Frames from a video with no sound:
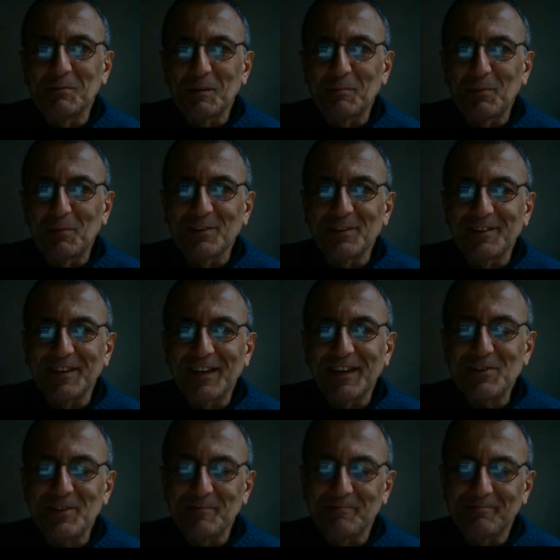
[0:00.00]
my
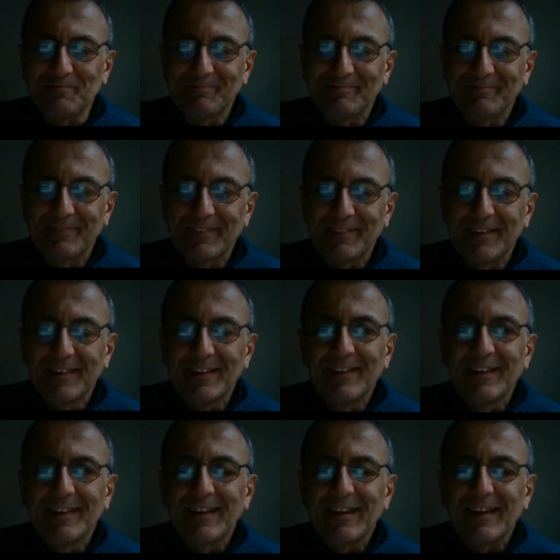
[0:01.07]
presentation.
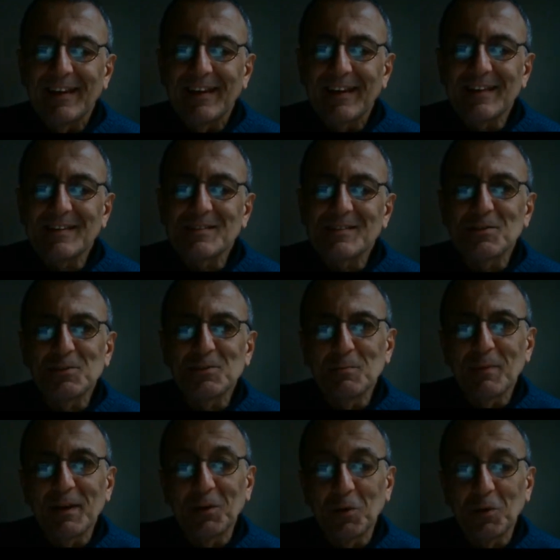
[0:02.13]
As you
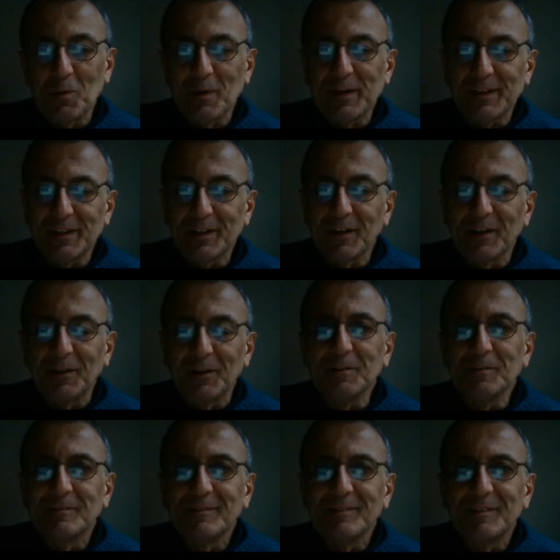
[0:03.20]
may already
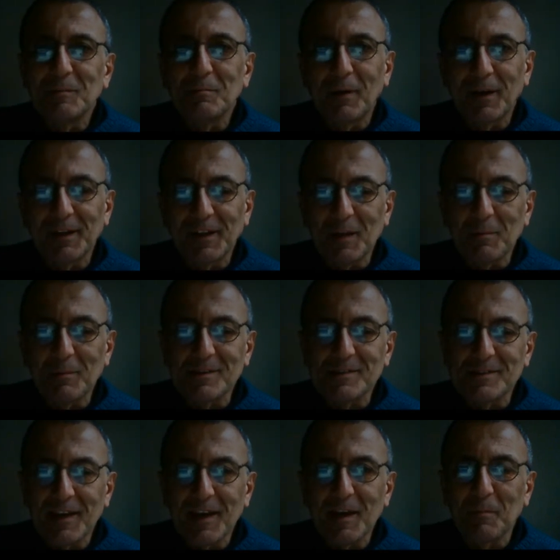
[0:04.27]
know, my name is
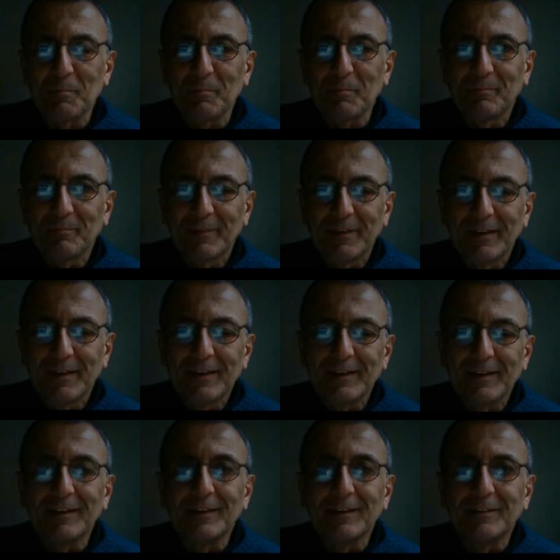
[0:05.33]
Sam,
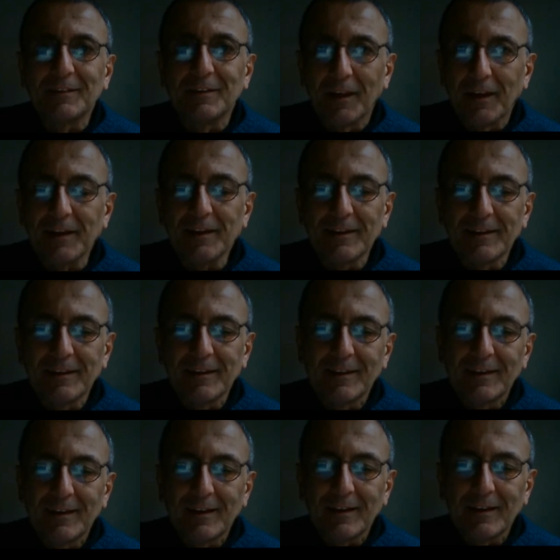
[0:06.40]
and today
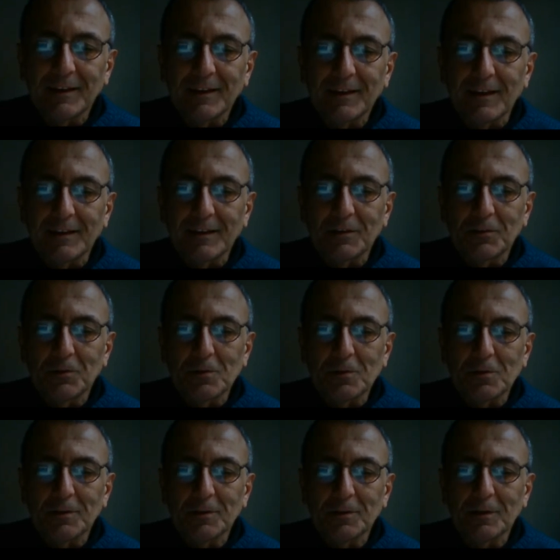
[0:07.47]
I'd like to
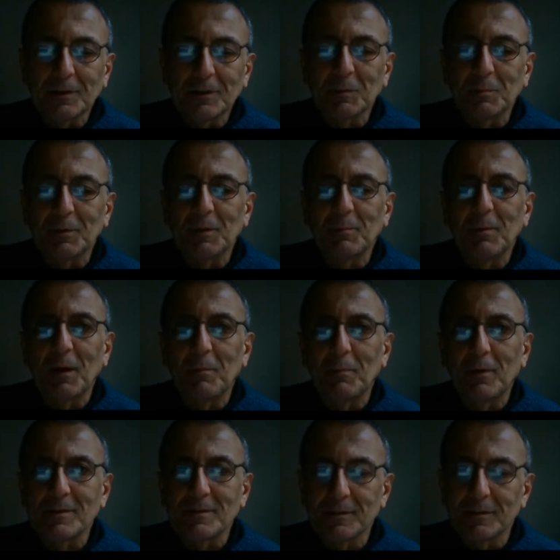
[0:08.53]
talk to you a little bit about
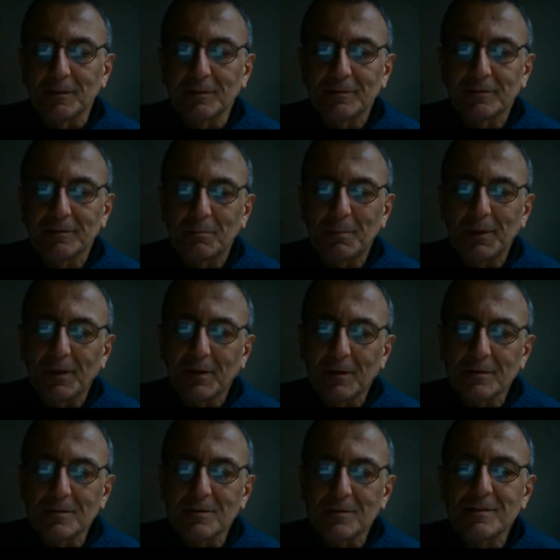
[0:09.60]
myself
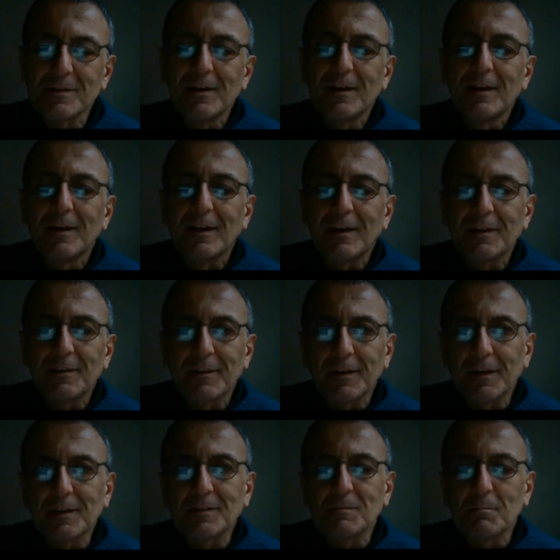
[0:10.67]
because I
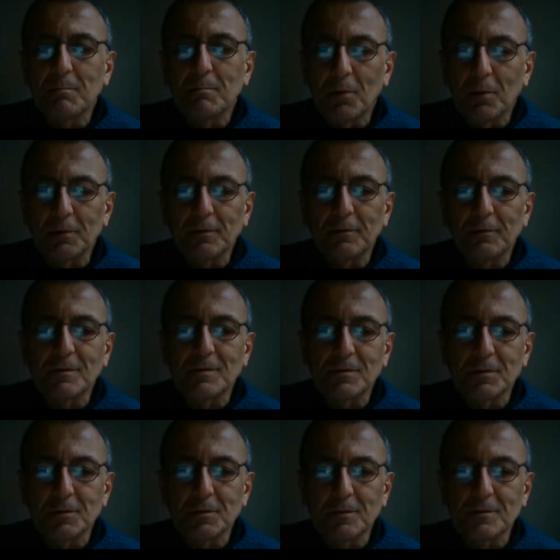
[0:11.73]
think it's important for
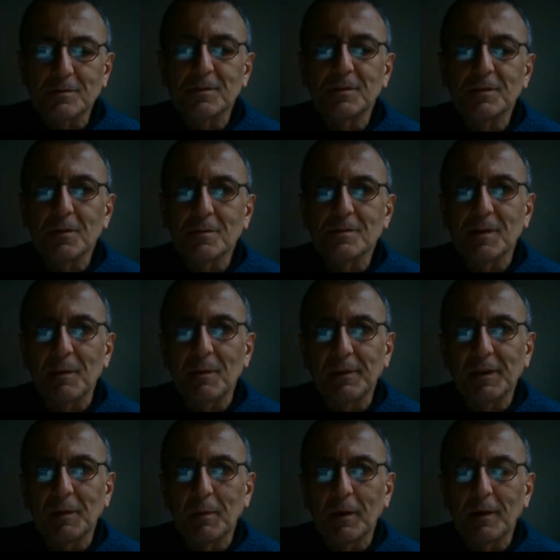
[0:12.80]
students to know
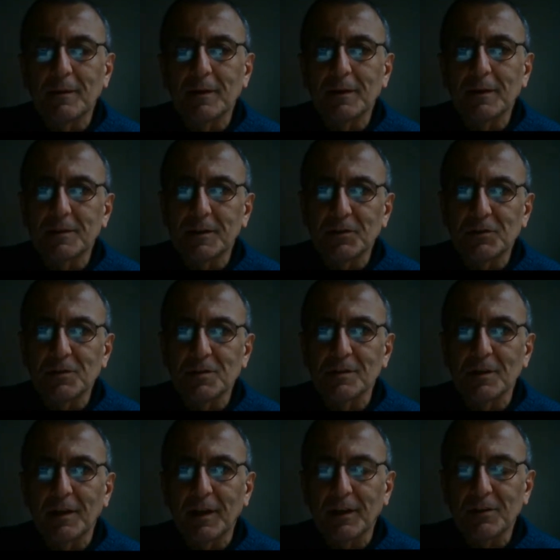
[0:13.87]
something about their
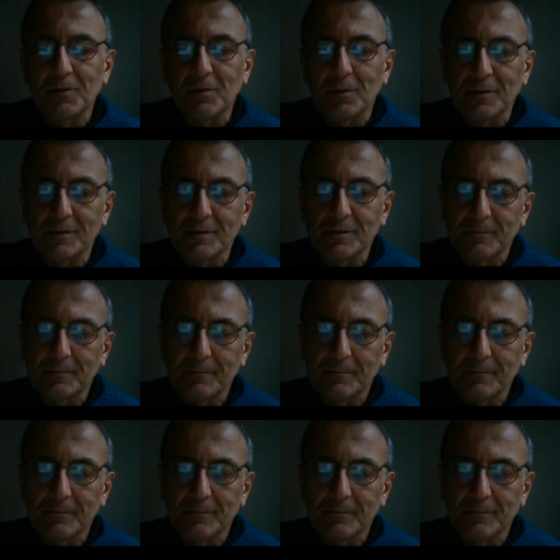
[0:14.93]
teachers and lecturers.